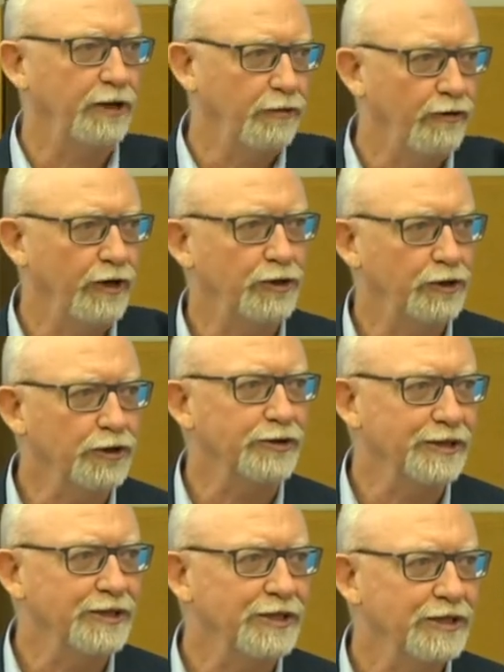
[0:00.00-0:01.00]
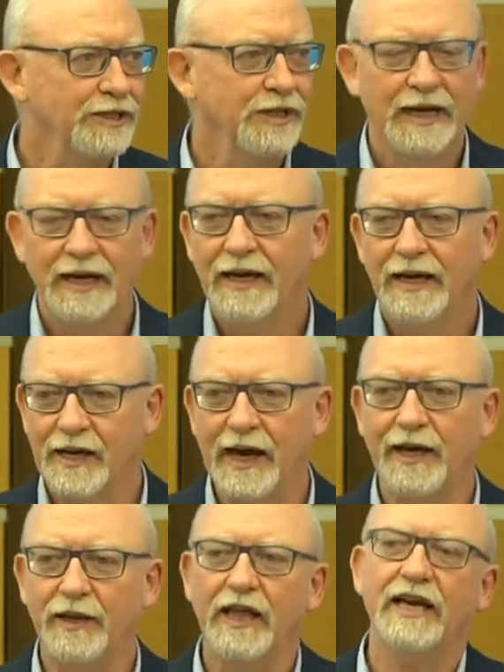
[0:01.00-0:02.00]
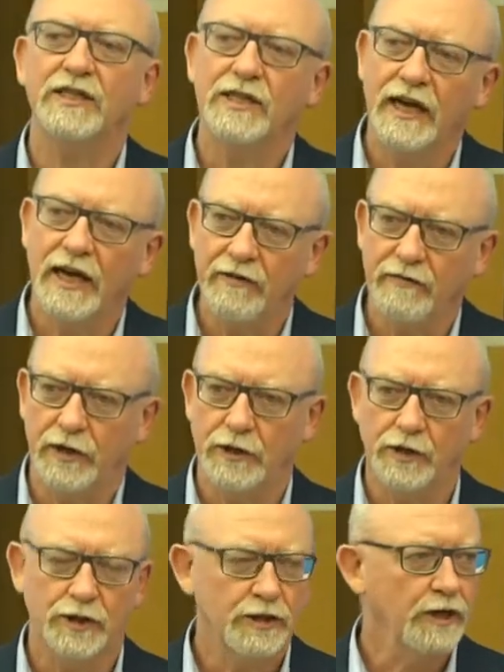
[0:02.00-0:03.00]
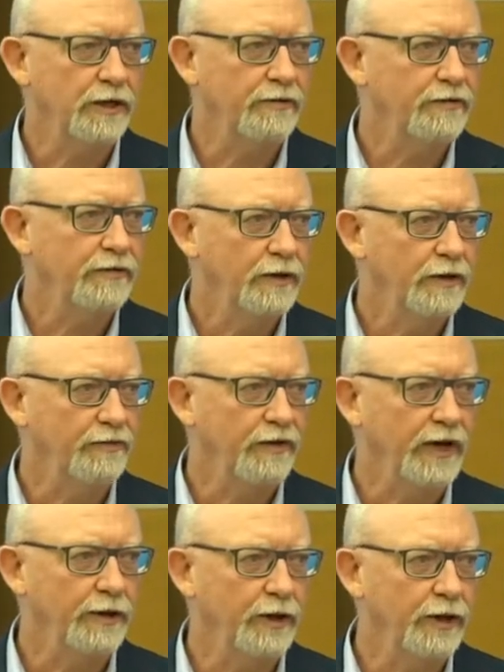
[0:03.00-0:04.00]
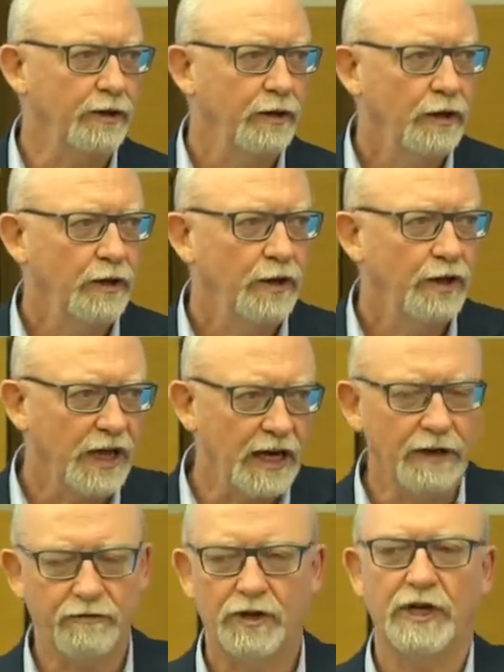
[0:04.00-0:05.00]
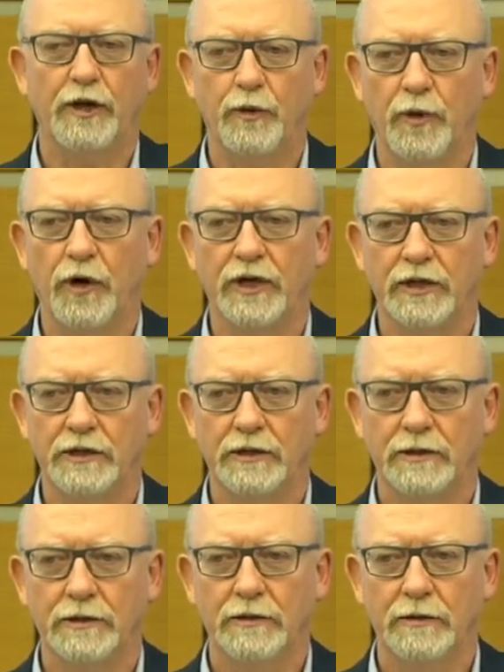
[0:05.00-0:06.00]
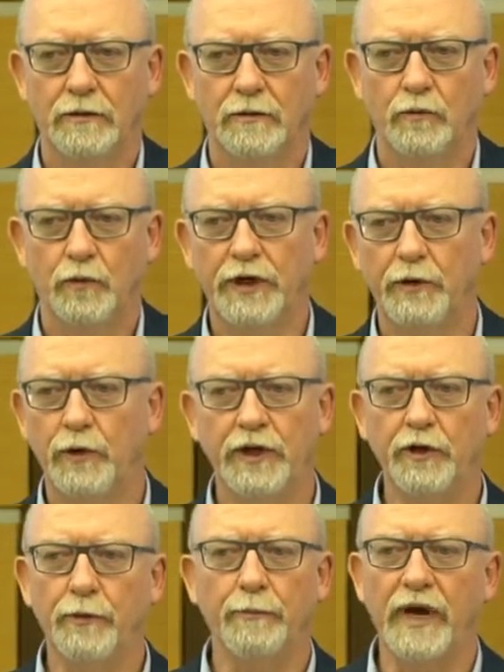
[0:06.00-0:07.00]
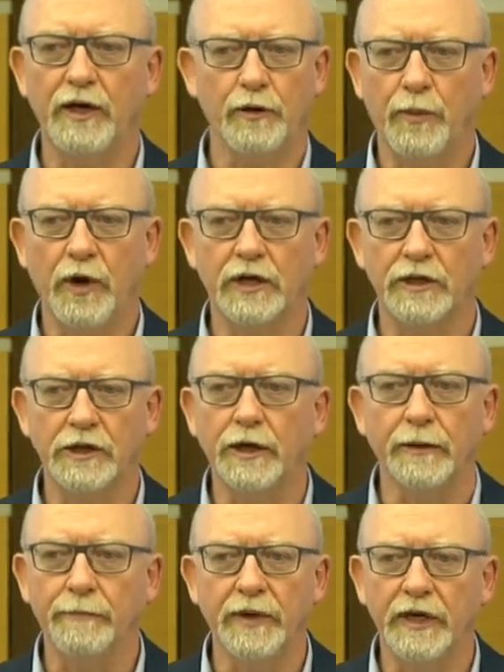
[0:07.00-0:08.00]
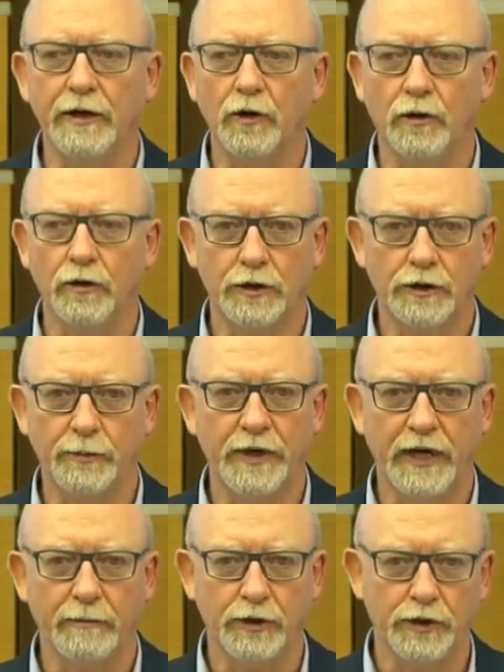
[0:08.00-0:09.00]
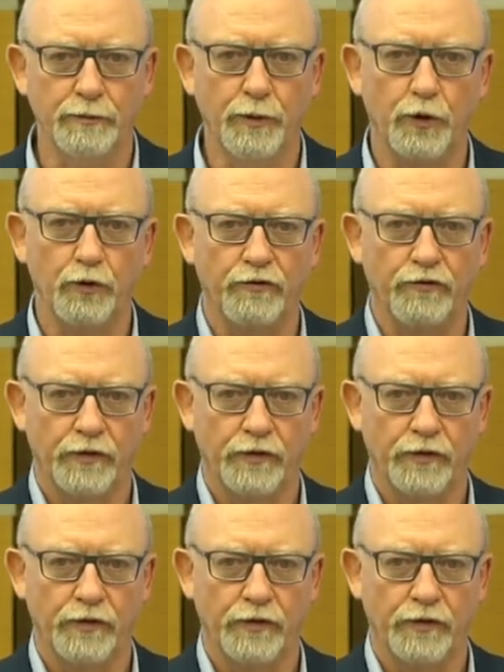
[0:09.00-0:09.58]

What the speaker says: the reinsurance. Again, that's evidence of the fact that they've set the price. We didn't make the price up in order to be able to move